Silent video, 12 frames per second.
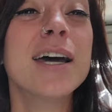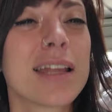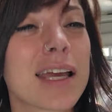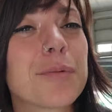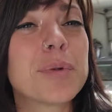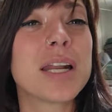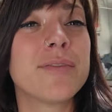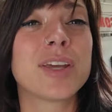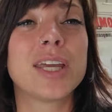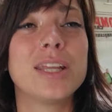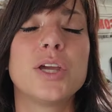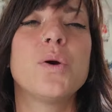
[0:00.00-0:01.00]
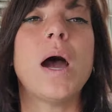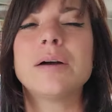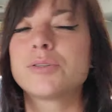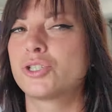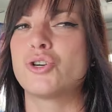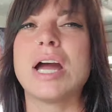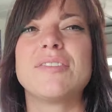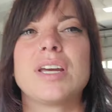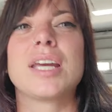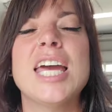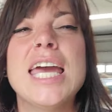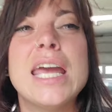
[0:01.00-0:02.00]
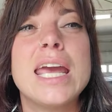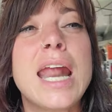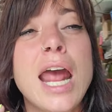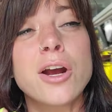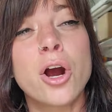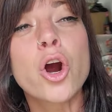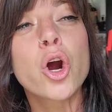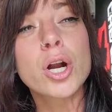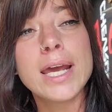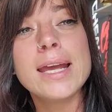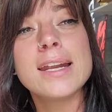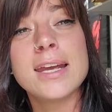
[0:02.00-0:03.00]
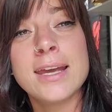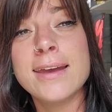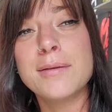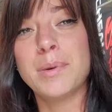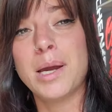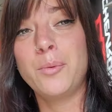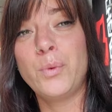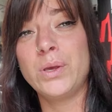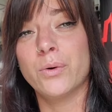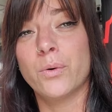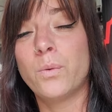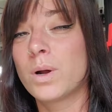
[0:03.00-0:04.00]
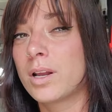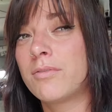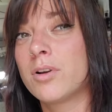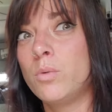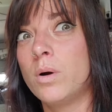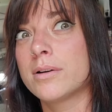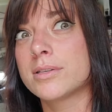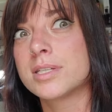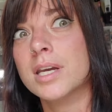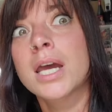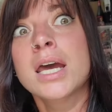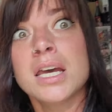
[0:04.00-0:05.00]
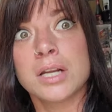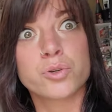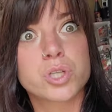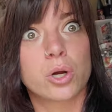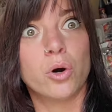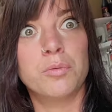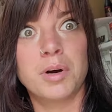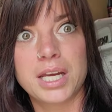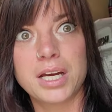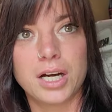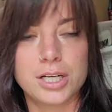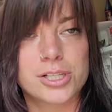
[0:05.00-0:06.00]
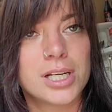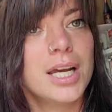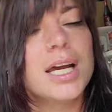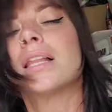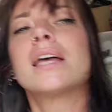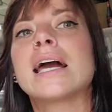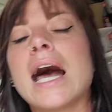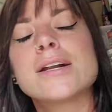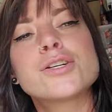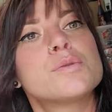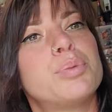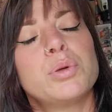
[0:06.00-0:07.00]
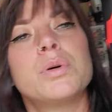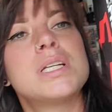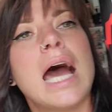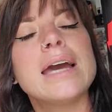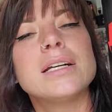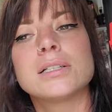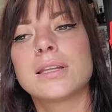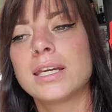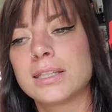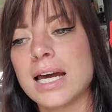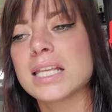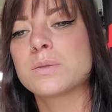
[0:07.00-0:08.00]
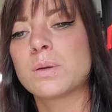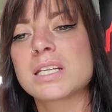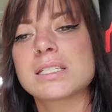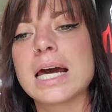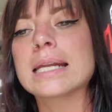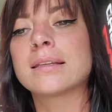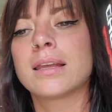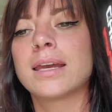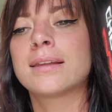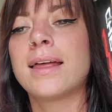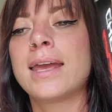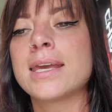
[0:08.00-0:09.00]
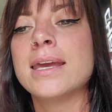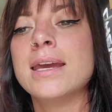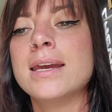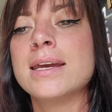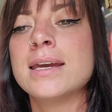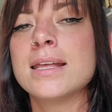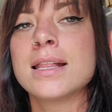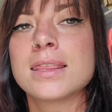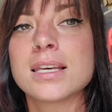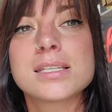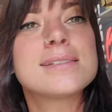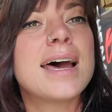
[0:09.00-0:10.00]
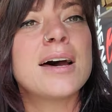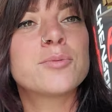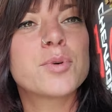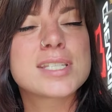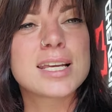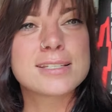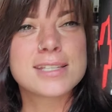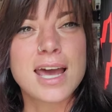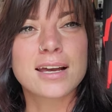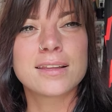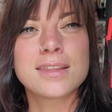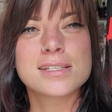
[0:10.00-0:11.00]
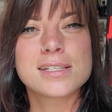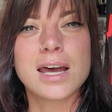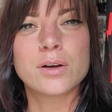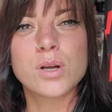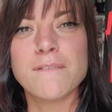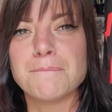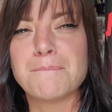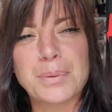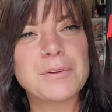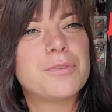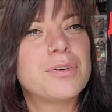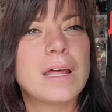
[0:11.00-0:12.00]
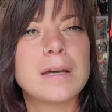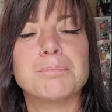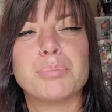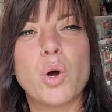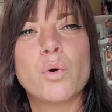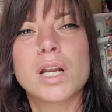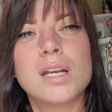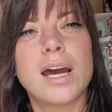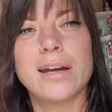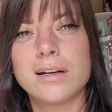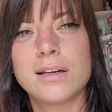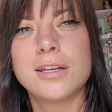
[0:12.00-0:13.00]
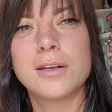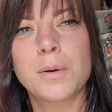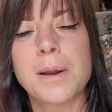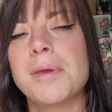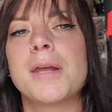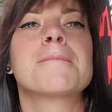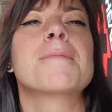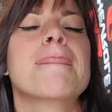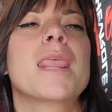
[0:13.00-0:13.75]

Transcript: Like I'm not even kidding you. I was driving and I heard it hit my wheel, whatever it was. And I was like, "Oh my gosh." Like I just blew a tire. Like that's what it sounded like. Like the sound was exactly the sound of like blowing a tire. You know what I mean?